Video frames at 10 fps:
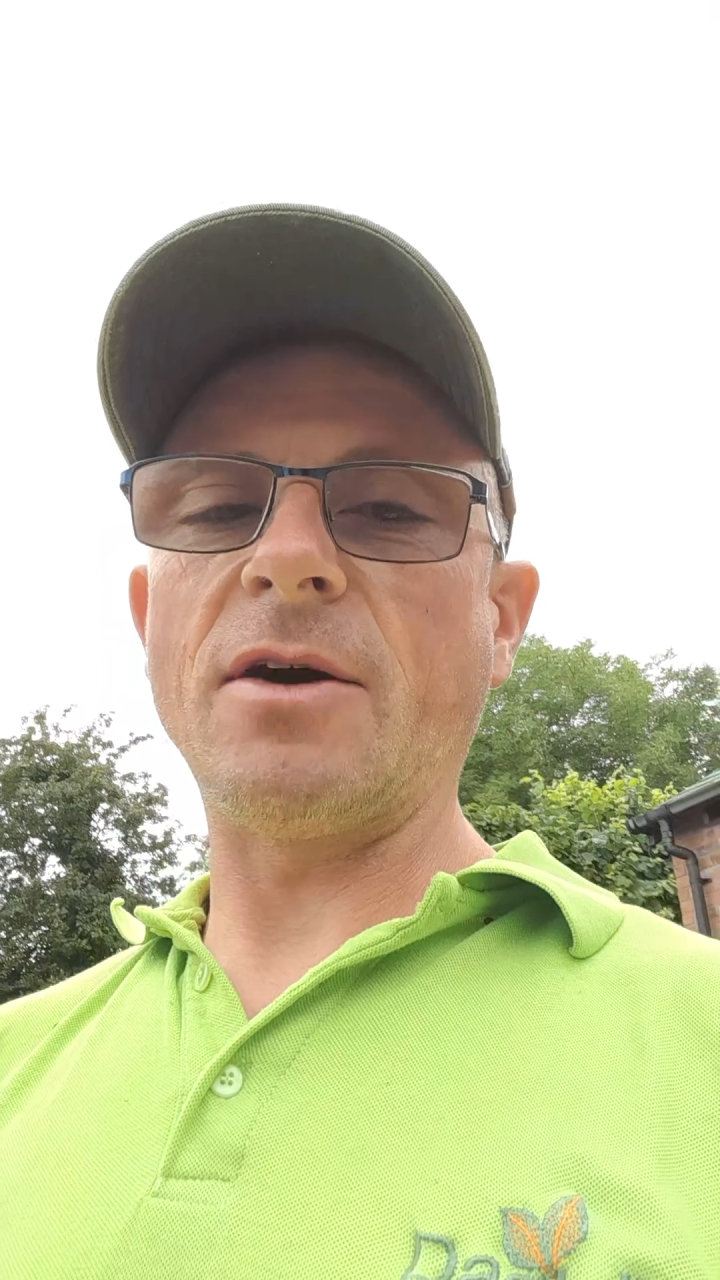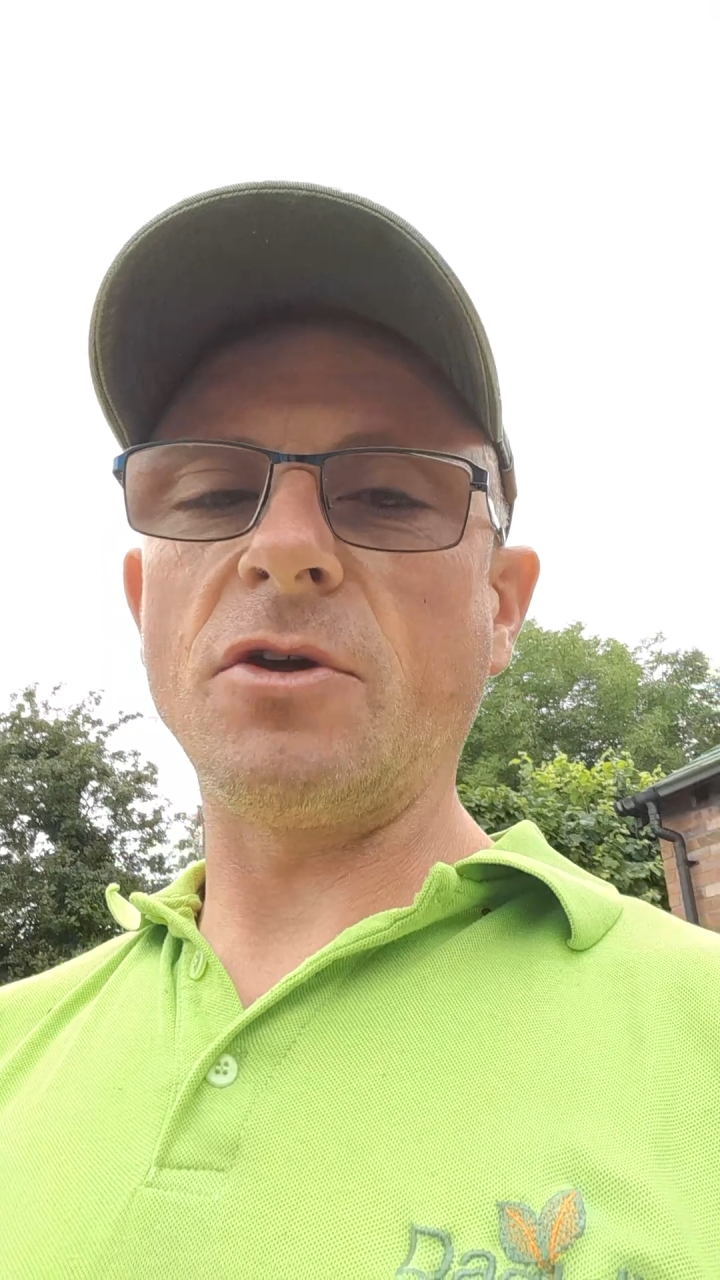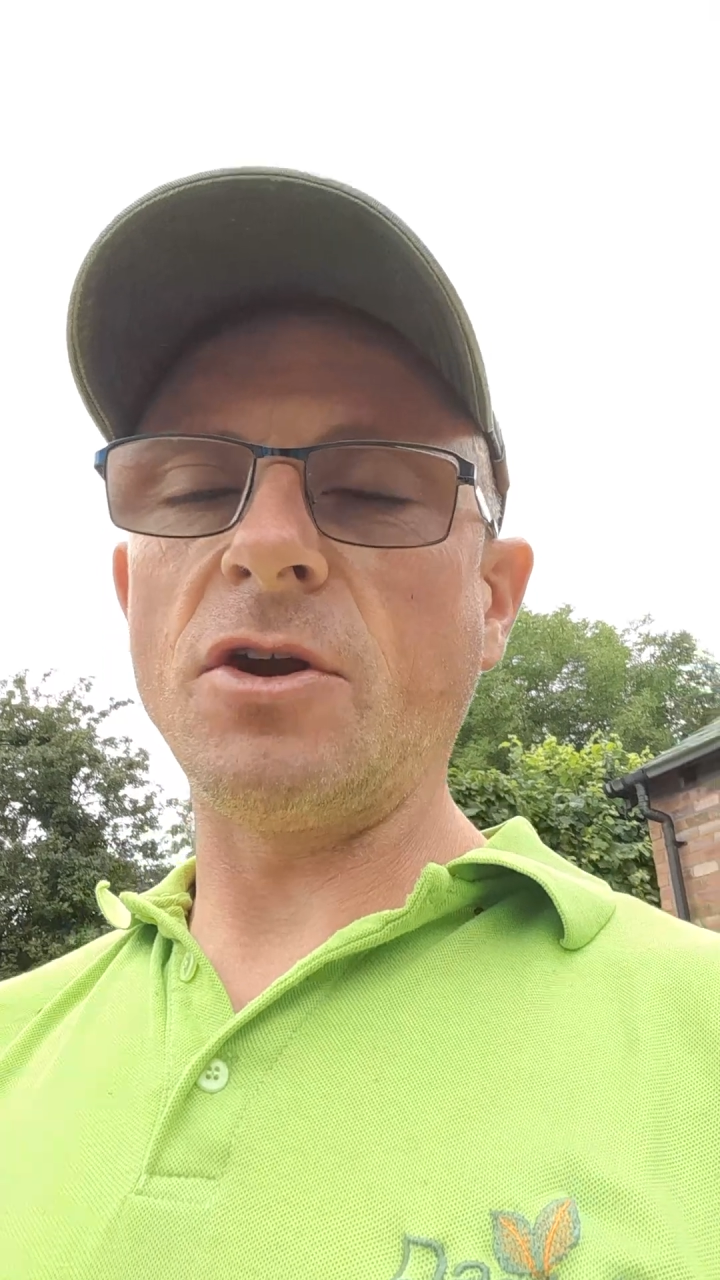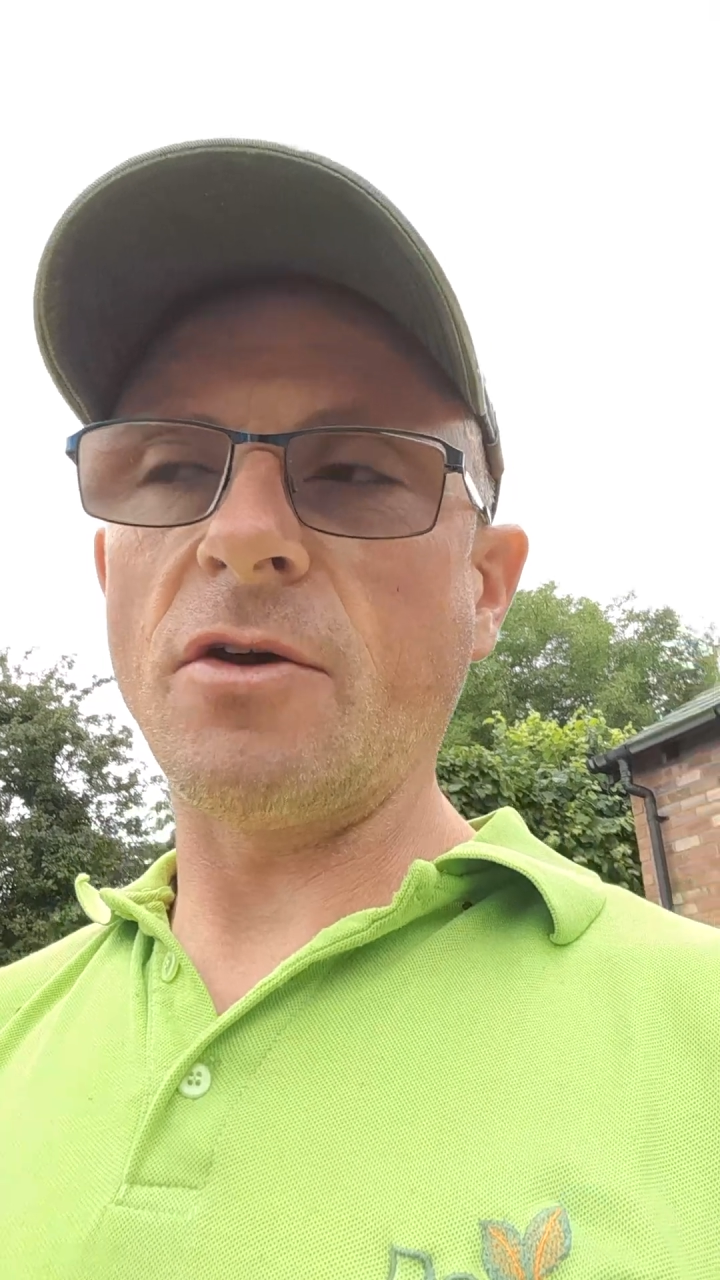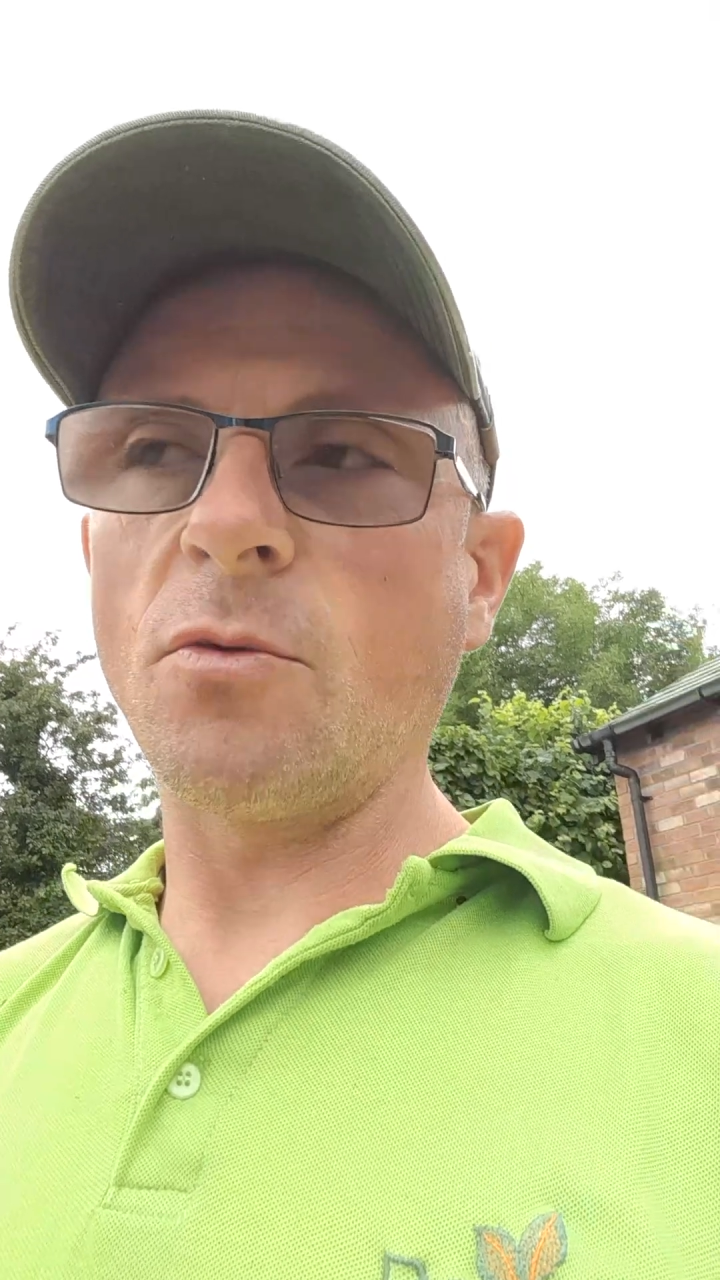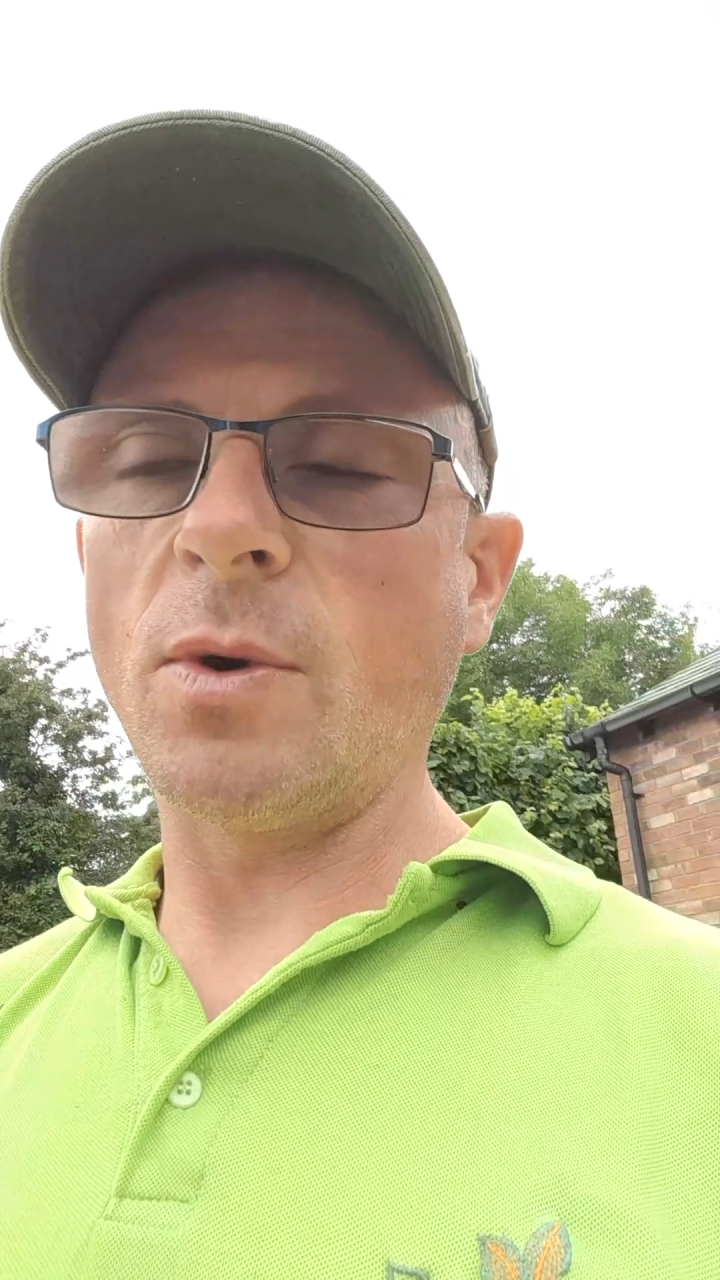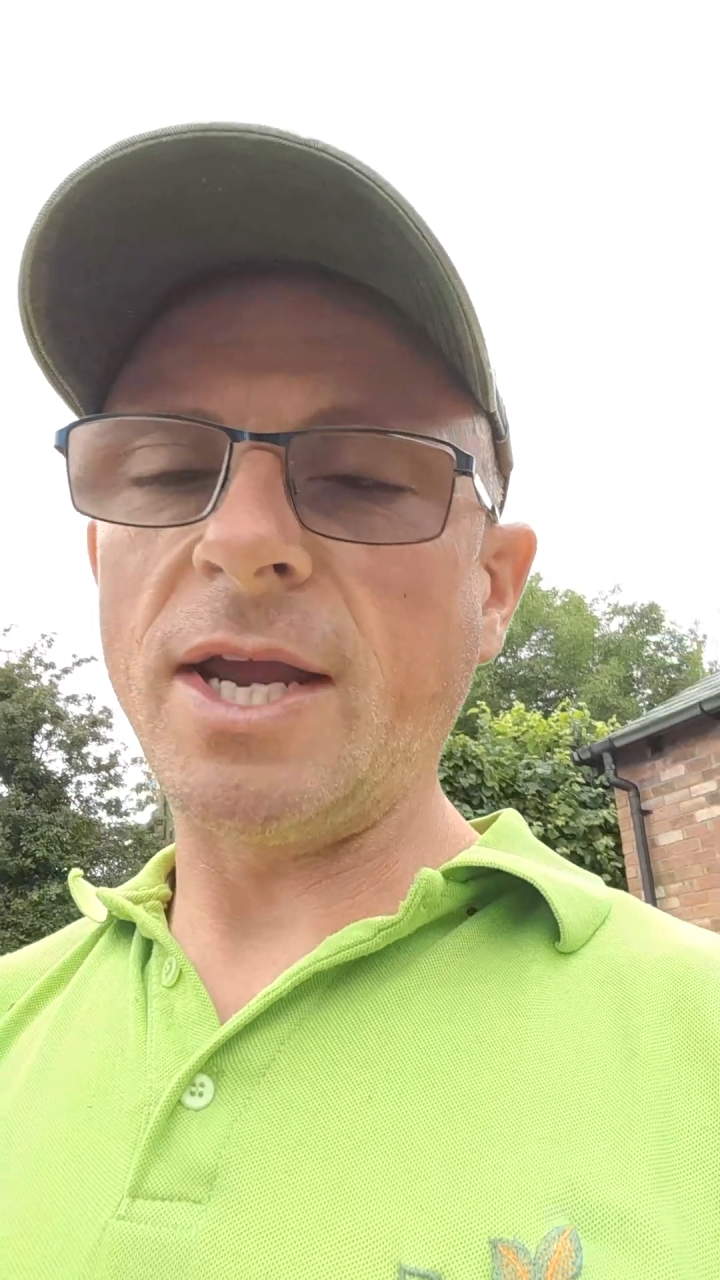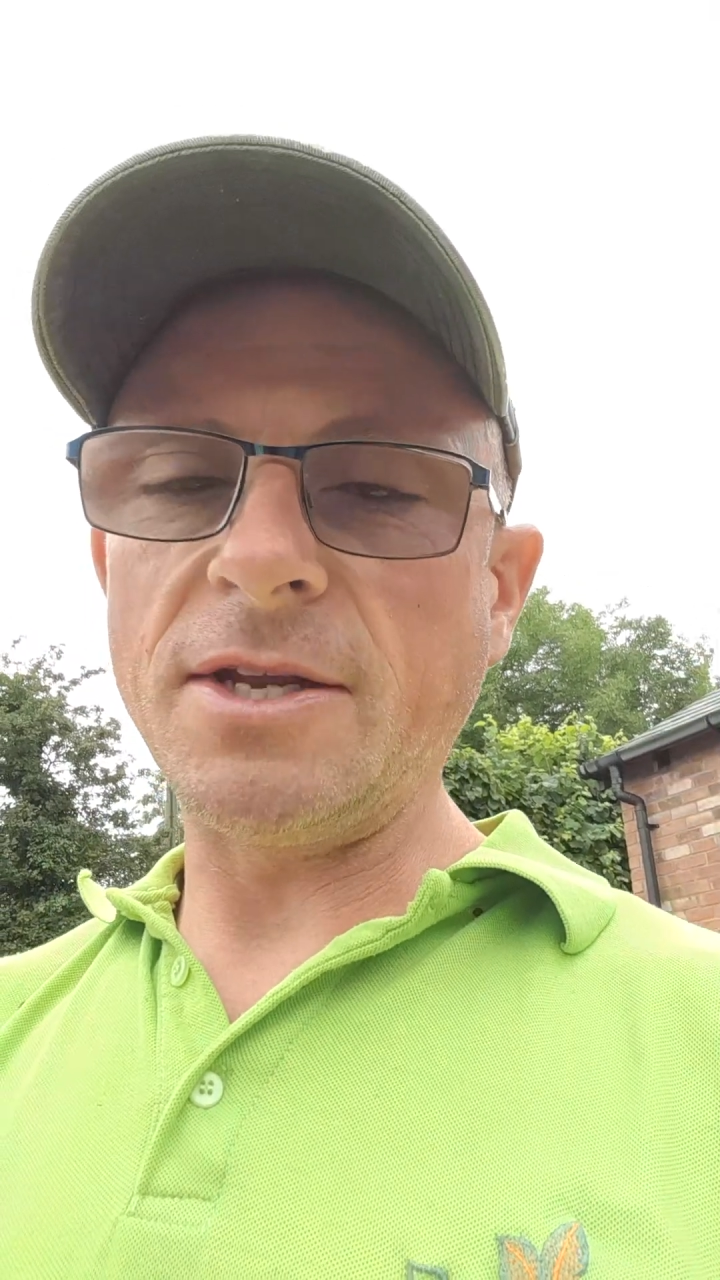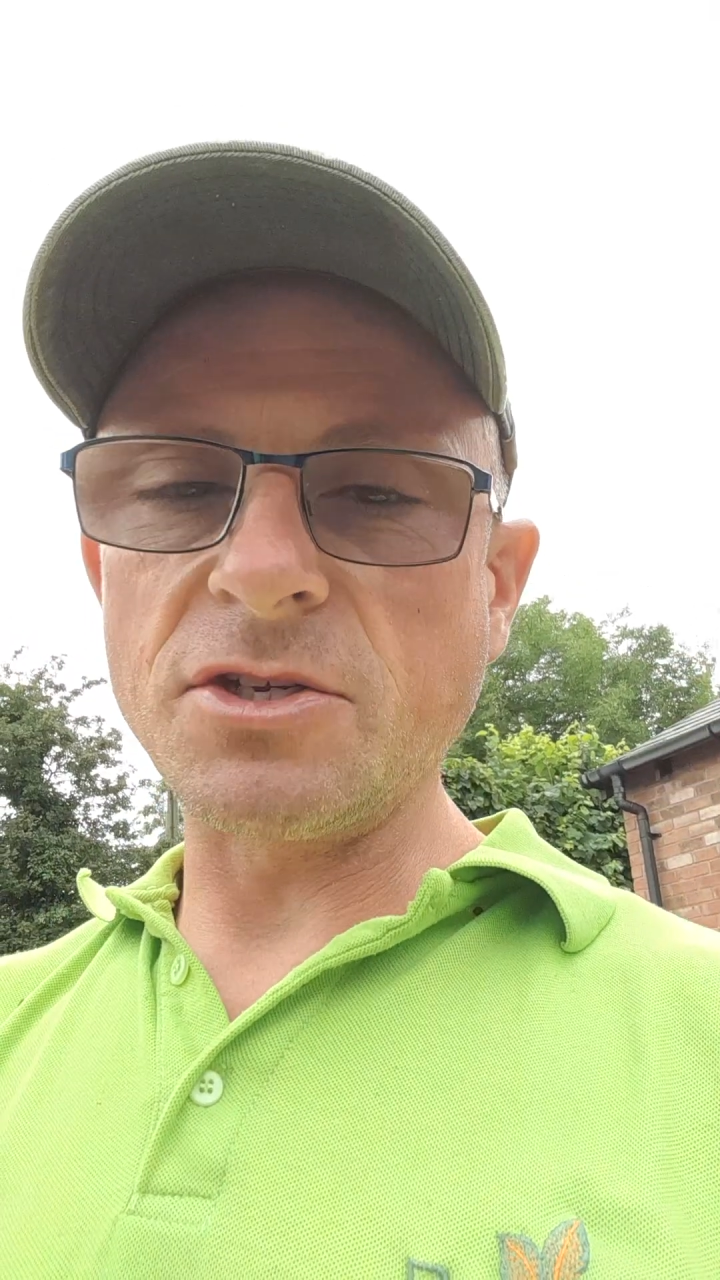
You know, the weeds